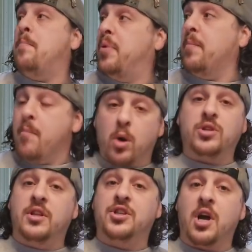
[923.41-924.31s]
but most
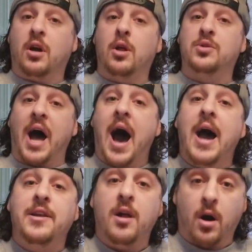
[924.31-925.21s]
of the juggalos
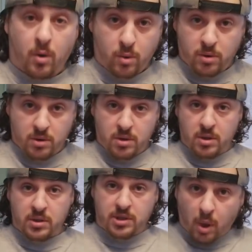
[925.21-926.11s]
I know
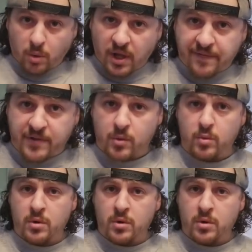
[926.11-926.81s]
don't love you.